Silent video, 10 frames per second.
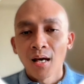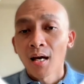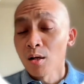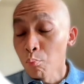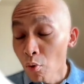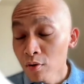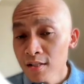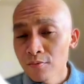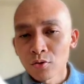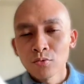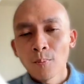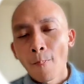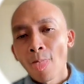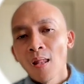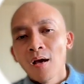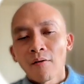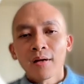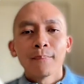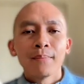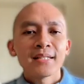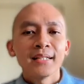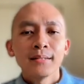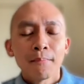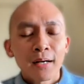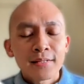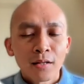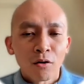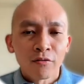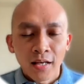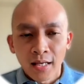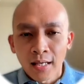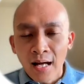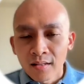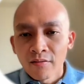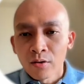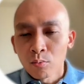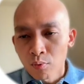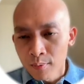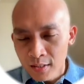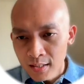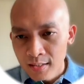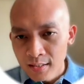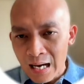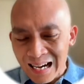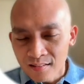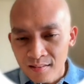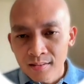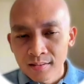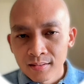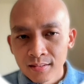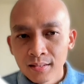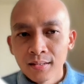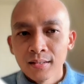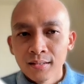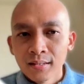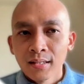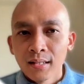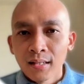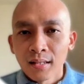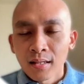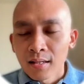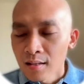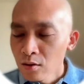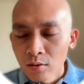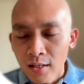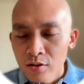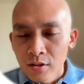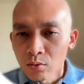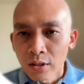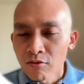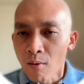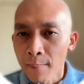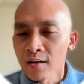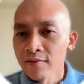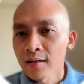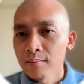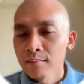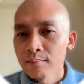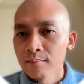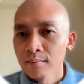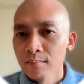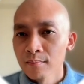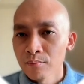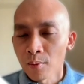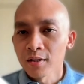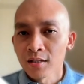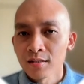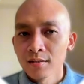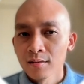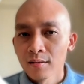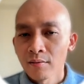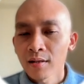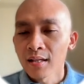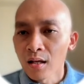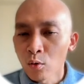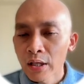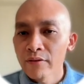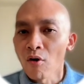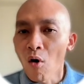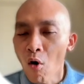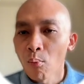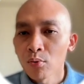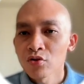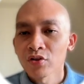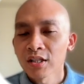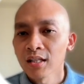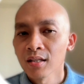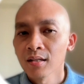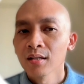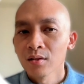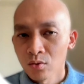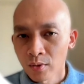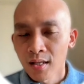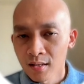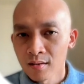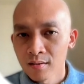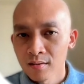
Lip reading: And a bonus for you, right? Basically, the mindset of a undervalued property hunter, they're not actually looking for perfect properties, right? They're looking for opportunity to get in,